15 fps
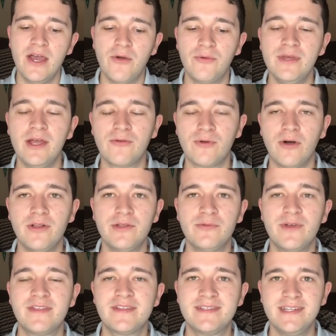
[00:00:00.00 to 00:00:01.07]
we are rolling
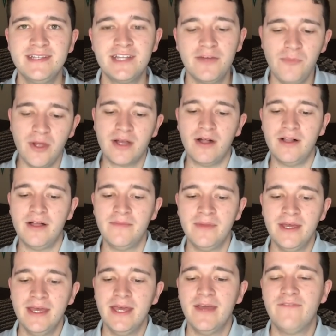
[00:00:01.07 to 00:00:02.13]
with CJ McCollum,
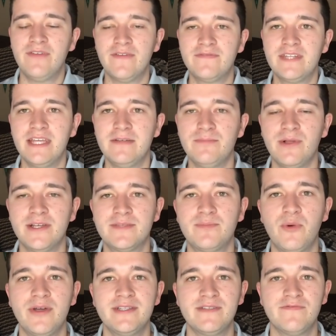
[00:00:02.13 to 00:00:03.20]
15 plus
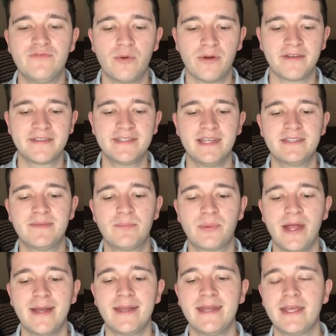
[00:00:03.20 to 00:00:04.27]
points and 4 assists.
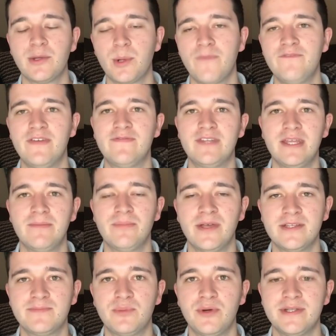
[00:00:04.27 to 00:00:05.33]
Brandon Ingram, 15
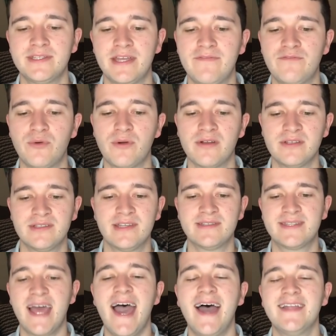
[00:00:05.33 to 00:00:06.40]
plus points and 4
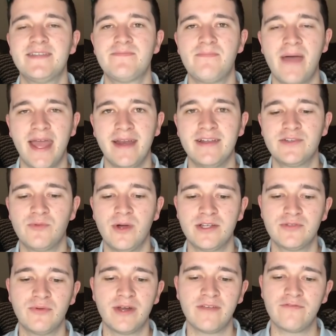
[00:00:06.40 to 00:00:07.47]
assists. The odds,
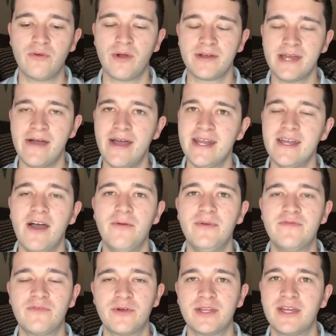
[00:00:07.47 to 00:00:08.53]
-124. Now, I know
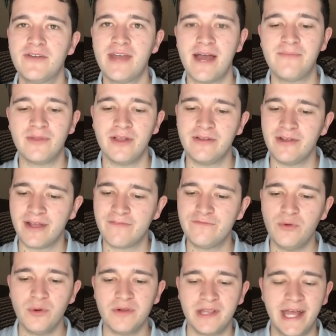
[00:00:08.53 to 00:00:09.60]
before you go down below, you're like,
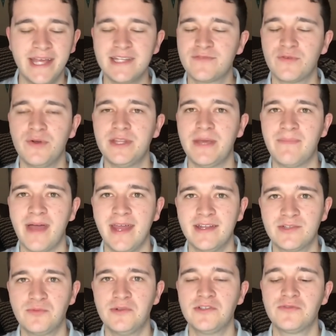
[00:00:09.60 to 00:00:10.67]
4 legs for only
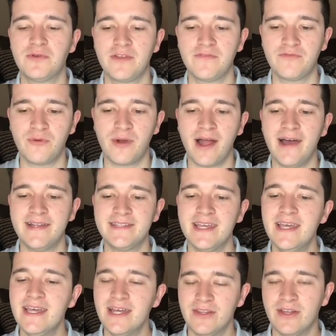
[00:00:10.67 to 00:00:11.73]
-124 odds.
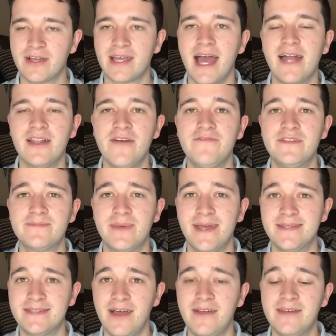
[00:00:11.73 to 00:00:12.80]
Look, I love this play a
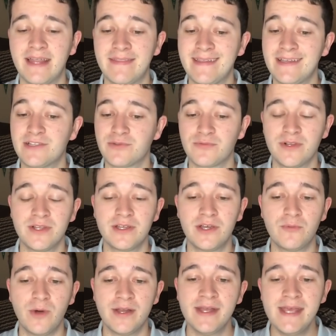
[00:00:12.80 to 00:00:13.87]
ton, and I think it's a really good
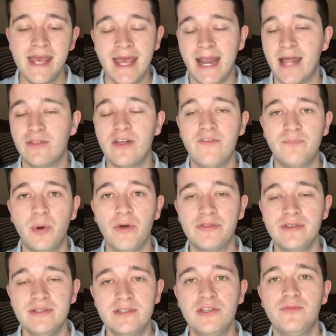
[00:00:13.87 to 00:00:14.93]
one, and I love both
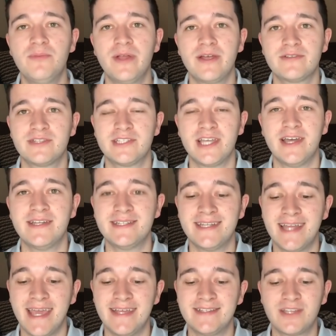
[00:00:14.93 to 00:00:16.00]
these two players a ton
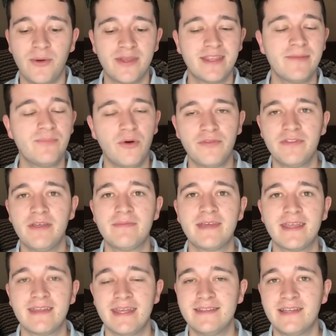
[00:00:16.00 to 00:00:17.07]
tonight. So I think both of them
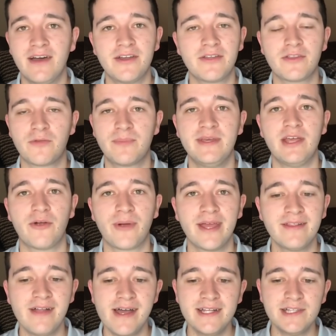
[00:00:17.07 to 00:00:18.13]
get it done on their PRA
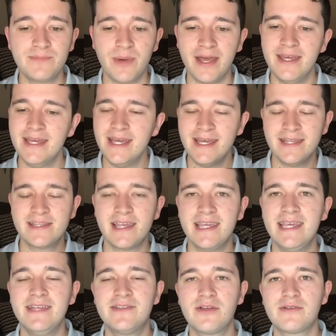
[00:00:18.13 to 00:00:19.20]
lines, but this is
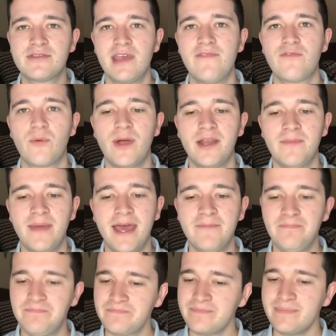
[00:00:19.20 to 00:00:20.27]
an easier, safer way to
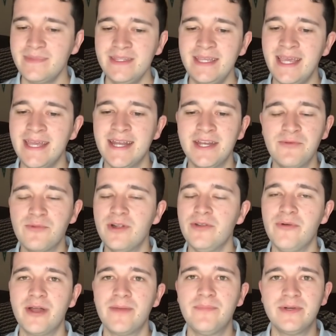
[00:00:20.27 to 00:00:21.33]
bet. And I didn't really
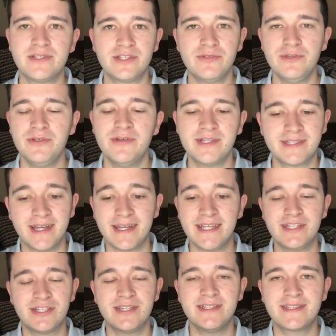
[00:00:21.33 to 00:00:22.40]
want to put two units on
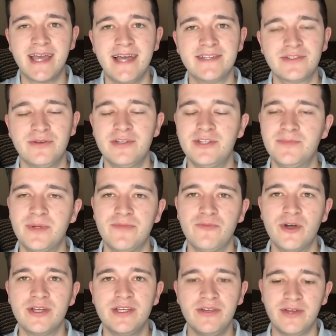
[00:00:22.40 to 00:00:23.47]
each of these guys, so I'll just put a
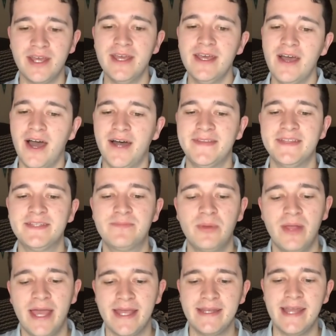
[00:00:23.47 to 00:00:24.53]
one unit on this
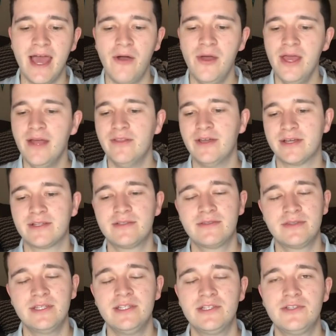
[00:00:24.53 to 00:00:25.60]
play. Now, look,
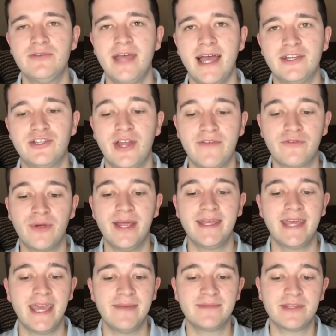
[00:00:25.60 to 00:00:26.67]
these two guys should have great
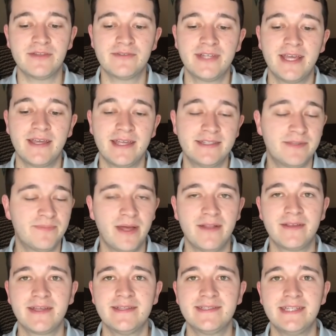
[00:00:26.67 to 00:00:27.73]
games, and it's a
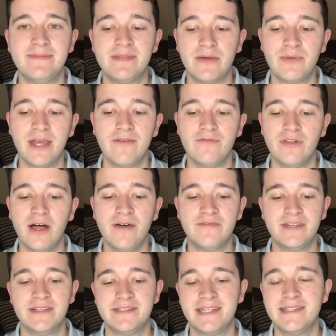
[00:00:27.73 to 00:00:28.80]
Pelicans team that we have loved.
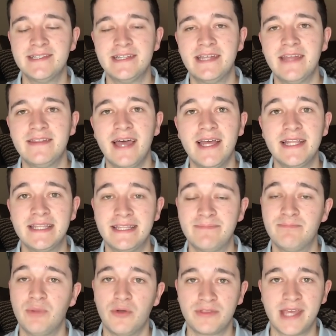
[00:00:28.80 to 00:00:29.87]
And since the deadline,
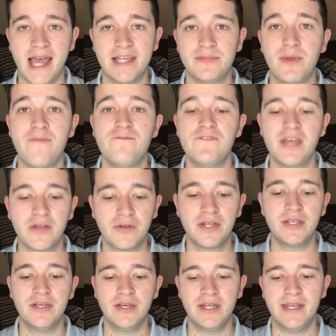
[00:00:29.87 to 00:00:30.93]
both guys have been very
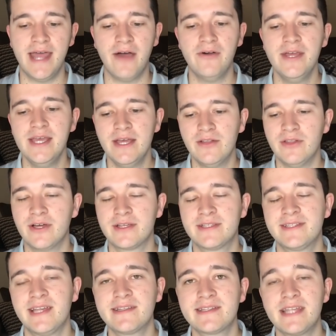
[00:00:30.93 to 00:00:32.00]
good. Now, look,
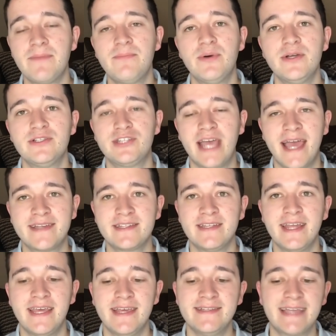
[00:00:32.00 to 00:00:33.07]
since they put Jackson
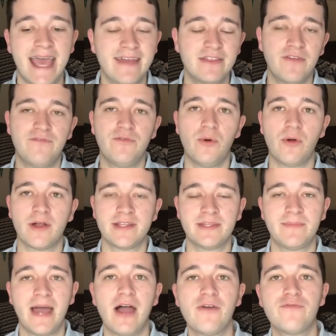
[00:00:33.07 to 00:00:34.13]
Hayes at the four, at the
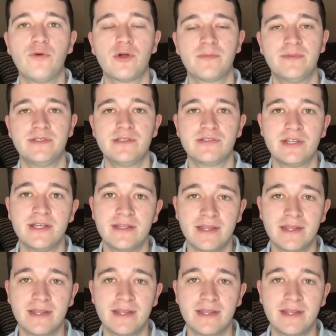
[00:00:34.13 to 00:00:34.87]
power forward position,